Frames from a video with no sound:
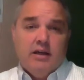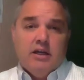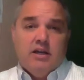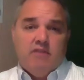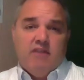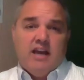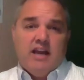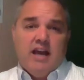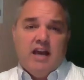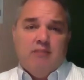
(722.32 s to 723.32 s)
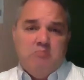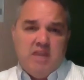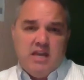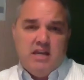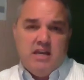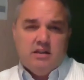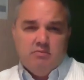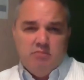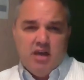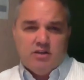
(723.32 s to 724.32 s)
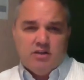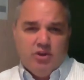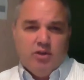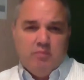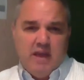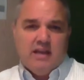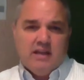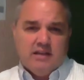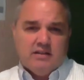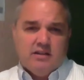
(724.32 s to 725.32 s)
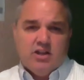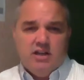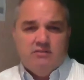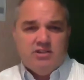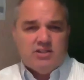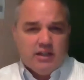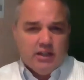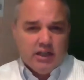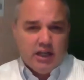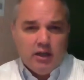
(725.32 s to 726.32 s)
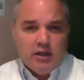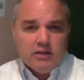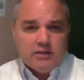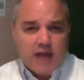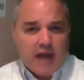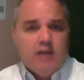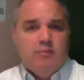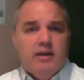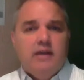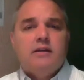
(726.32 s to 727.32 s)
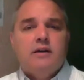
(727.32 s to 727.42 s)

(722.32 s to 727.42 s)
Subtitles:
if I can add me to the mix when they're making that decision, even just a little tiny bit,